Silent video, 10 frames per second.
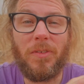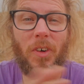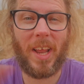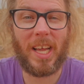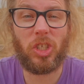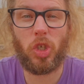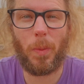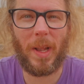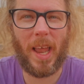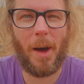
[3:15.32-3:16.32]
for that
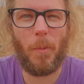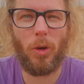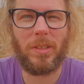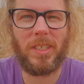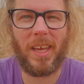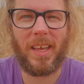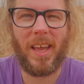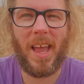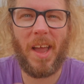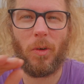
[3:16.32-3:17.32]
super loud music,
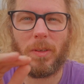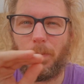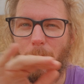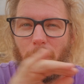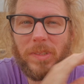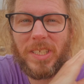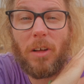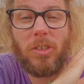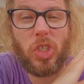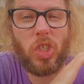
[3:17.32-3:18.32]
it would
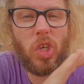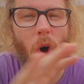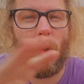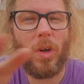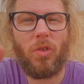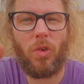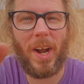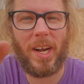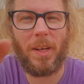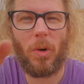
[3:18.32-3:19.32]
sound so
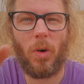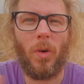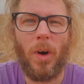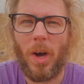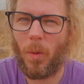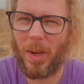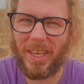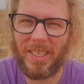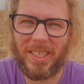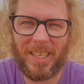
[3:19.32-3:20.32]
incredible with
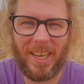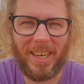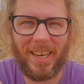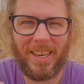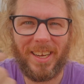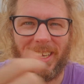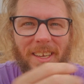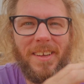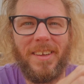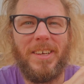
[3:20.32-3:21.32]
this cling cling
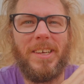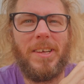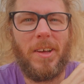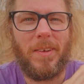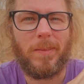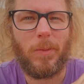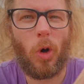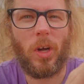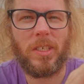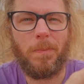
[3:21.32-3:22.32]
cling
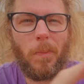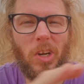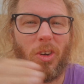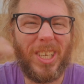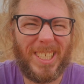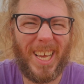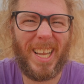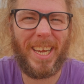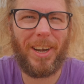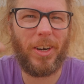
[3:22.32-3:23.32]
noise. But you can still
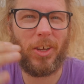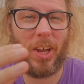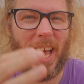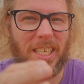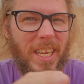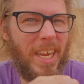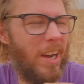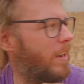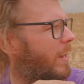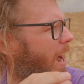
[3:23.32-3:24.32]
hear it. You can actually
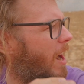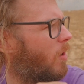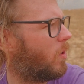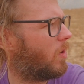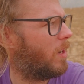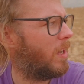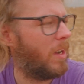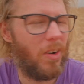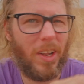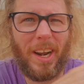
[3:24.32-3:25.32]
hear it now.
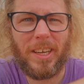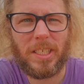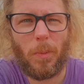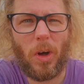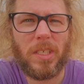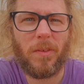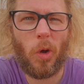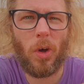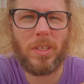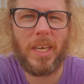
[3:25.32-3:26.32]
But there's a bunch of
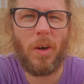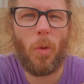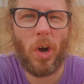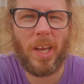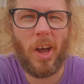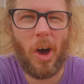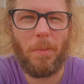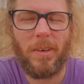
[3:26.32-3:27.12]
girls here walking up.